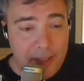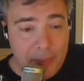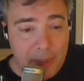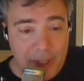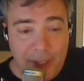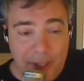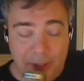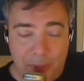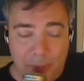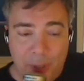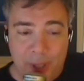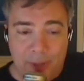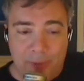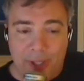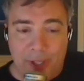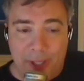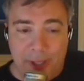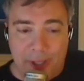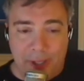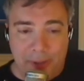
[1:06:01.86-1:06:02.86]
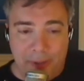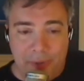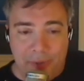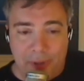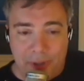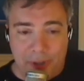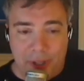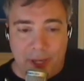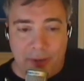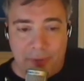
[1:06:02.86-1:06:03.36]
But you know what you're really looking
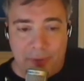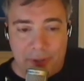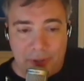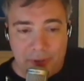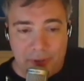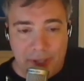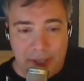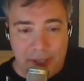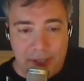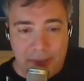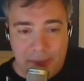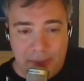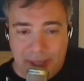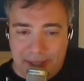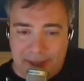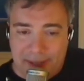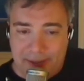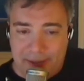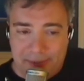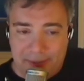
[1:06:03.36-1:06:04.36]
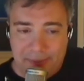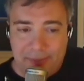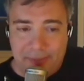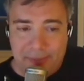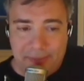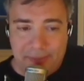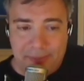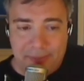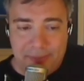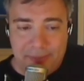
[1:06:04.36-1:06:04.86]
for is Office, right? I mean, that's
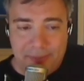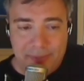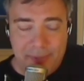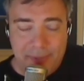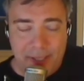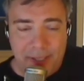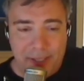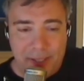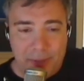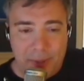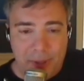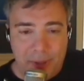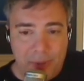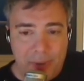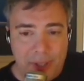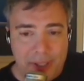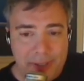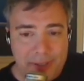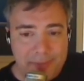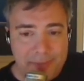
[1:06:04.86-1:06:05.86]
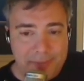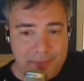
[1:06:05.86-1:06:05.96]
you know, that's what you want,